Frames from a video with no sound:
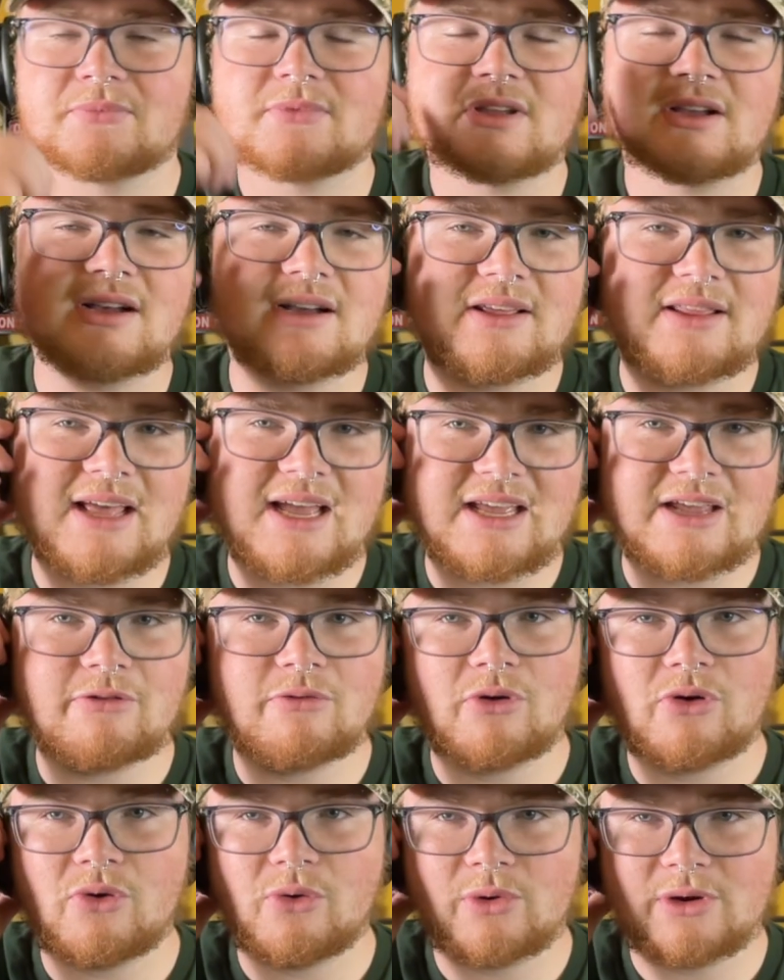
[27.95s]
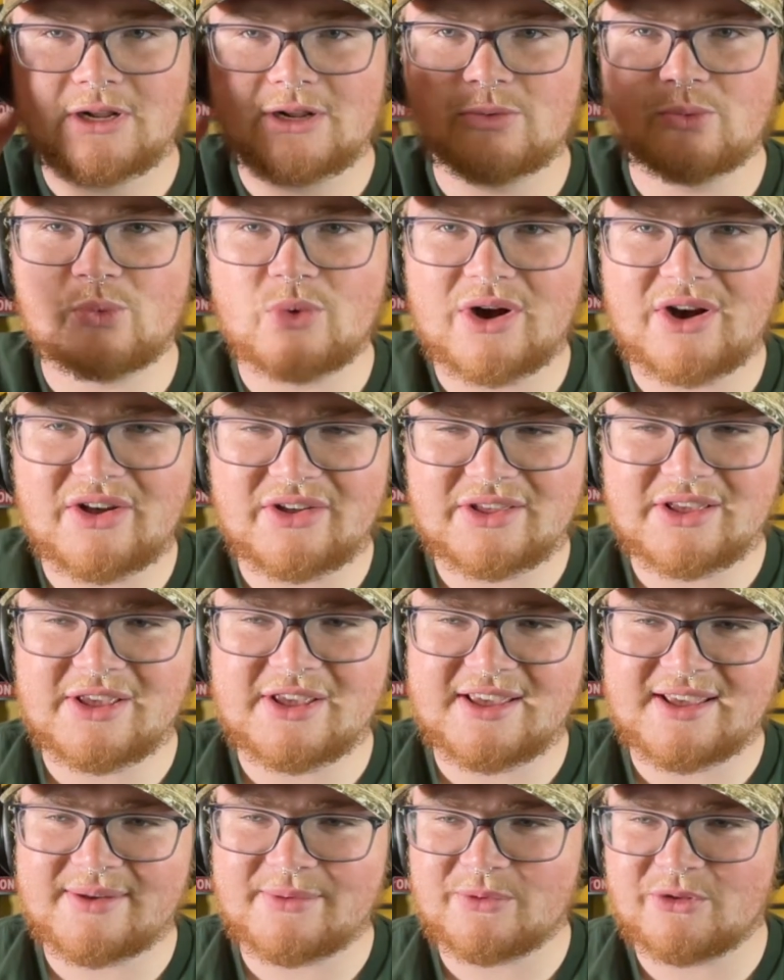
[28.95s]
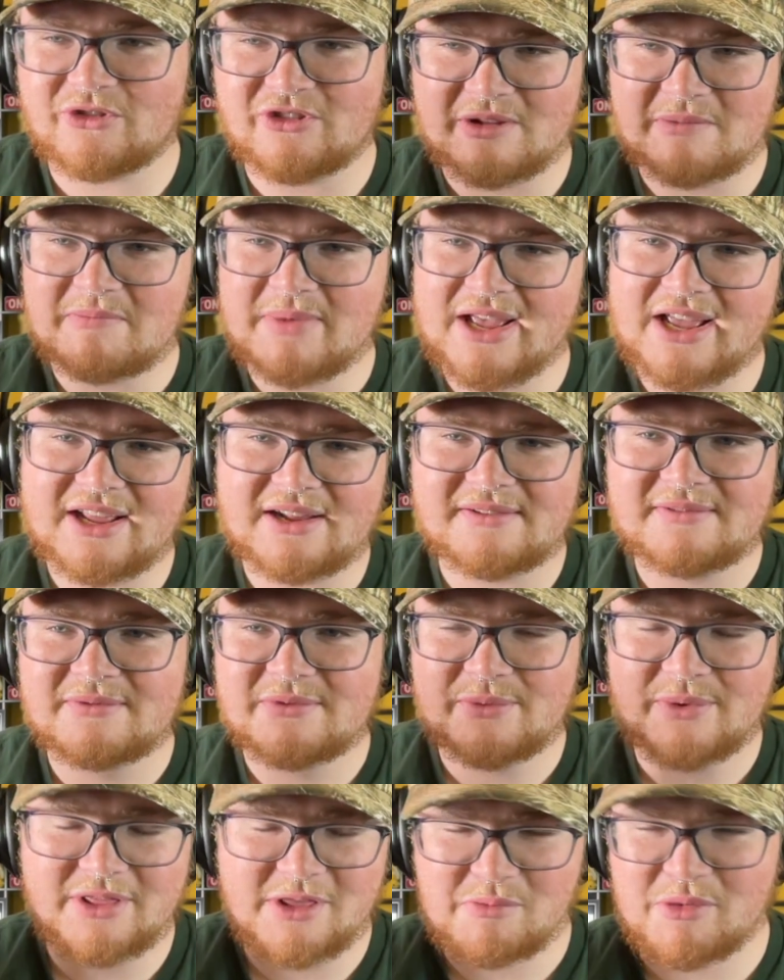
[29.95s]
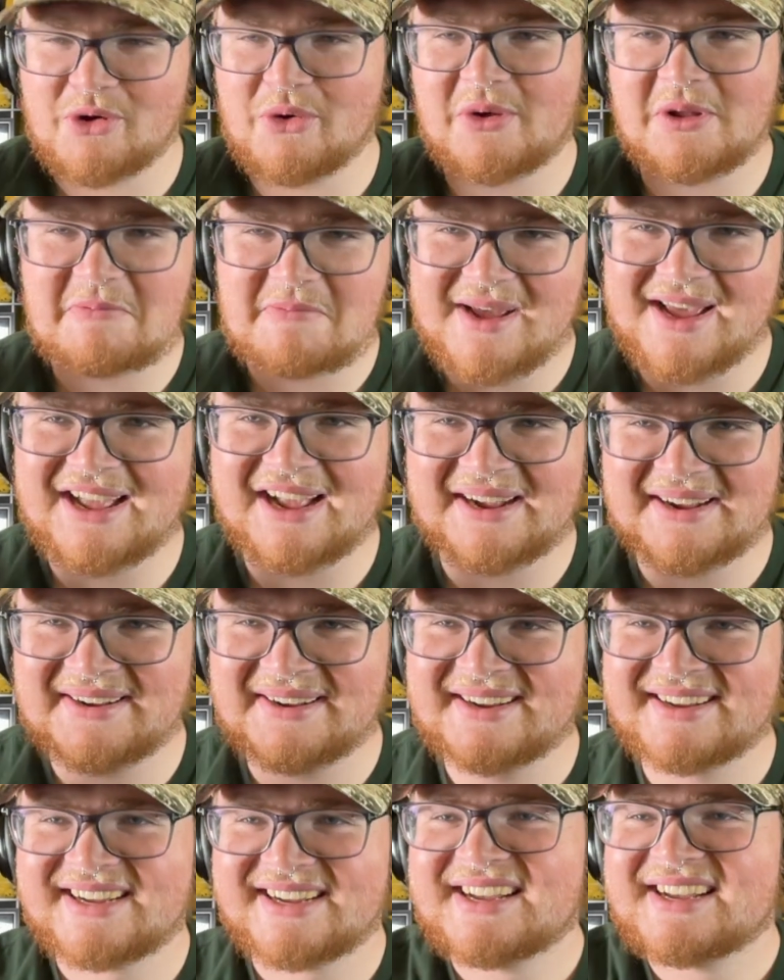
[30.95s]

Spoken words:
That he recorded while he was in bed with a broken back.